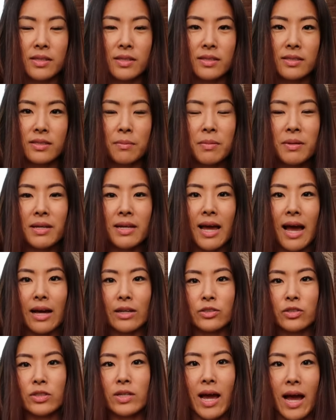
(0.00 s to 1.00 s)
somebody
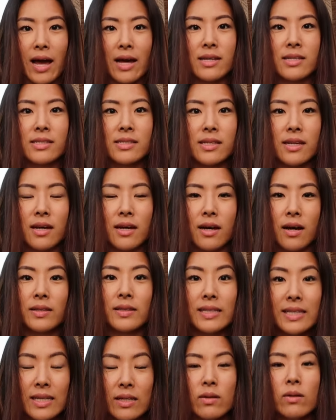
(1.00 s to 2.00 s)
actually has a
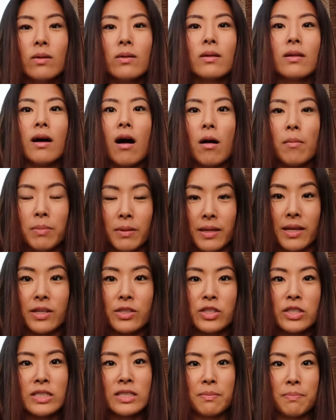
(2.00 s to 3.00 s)
legal
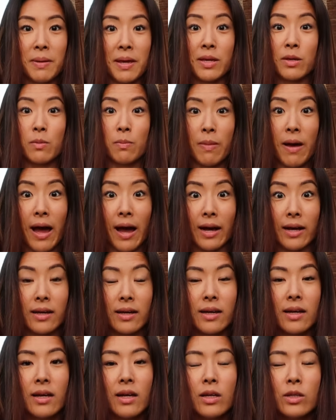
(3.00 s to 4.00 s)
obligation to pay you back.
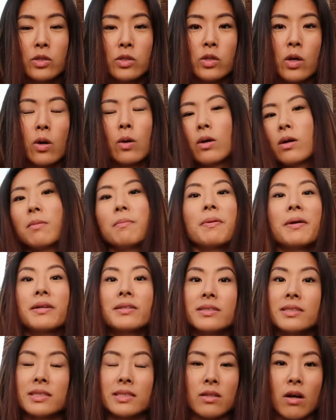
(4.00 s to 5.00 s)
So
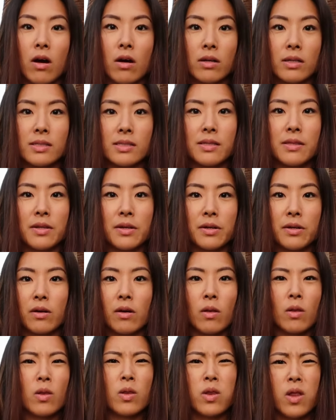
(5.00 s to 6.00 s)
compared to stocks, they're
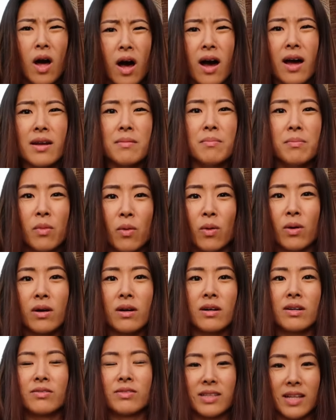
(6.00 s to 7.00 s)
a lot
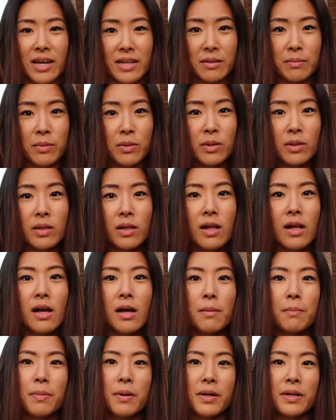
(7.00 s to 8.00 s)
more reliable,
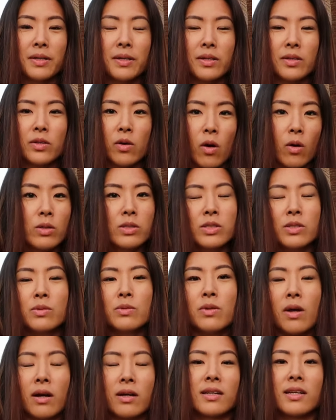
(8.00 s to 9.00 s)
but you're also
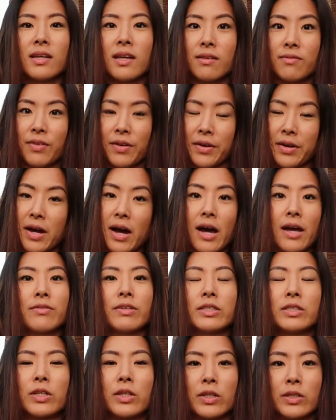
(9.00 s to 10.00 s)
not going to get very high
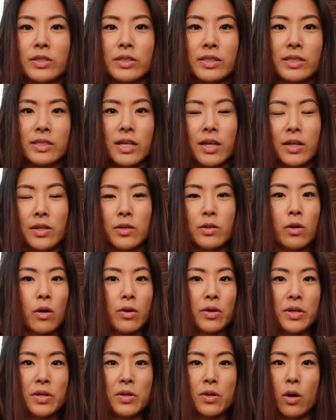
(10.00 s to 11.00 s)
returns. You
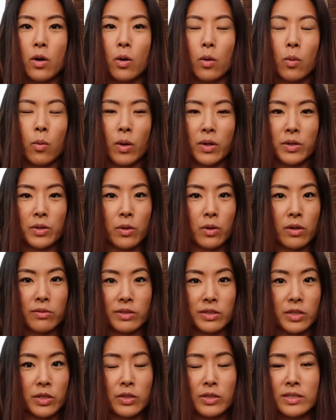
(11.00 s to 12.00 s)
already know what your
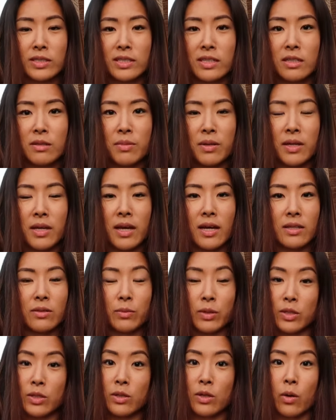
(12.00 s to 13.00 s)
return is going to be
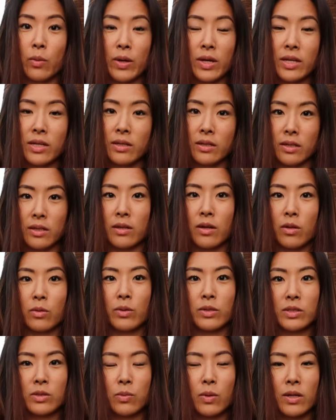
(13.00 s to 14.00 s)
when you go in, in other
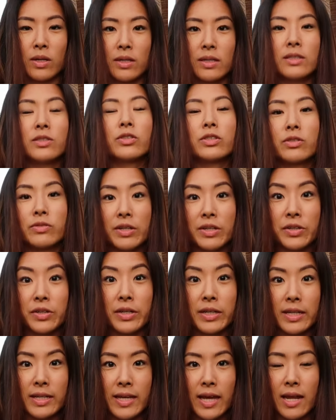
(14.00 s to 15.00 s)
words, what interest rate you're
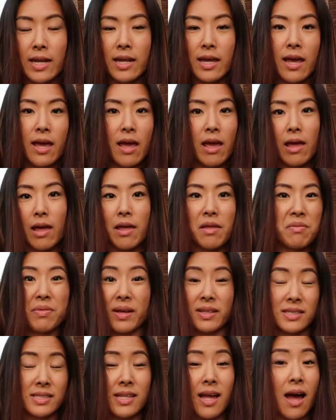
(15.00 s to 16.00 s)
going to get, and
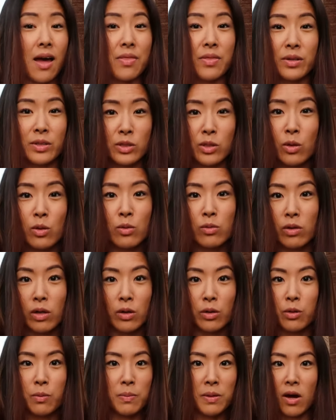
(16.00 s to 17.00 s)
that's that. There's no
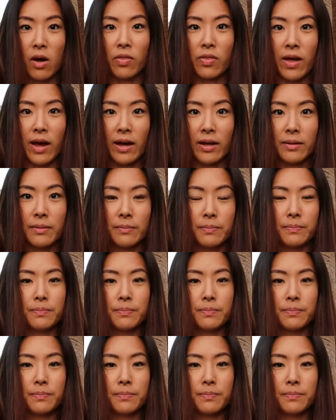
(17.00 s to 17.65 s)
growth beyond that.